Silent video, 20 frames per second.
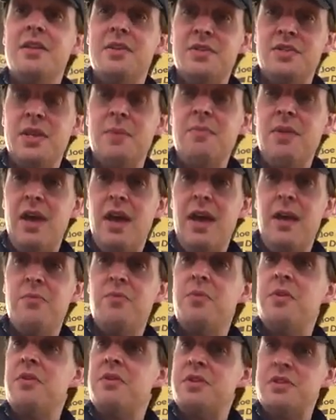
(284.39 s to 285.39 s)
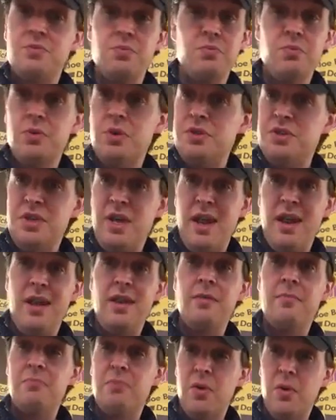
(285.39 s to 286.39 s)
Sometimes when you're just
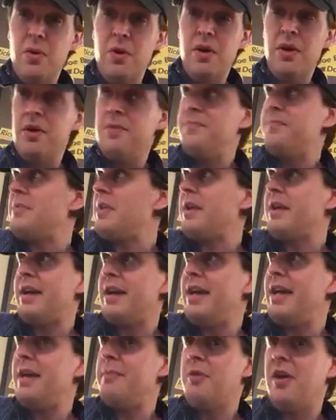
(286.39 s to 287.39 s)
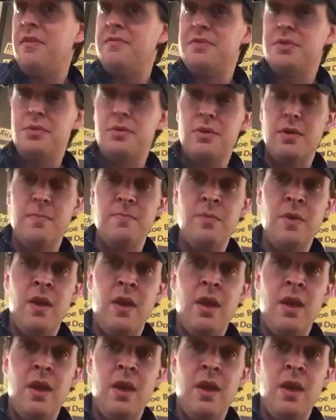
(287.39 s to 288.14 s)
woodshedding and bored, like I am off tour,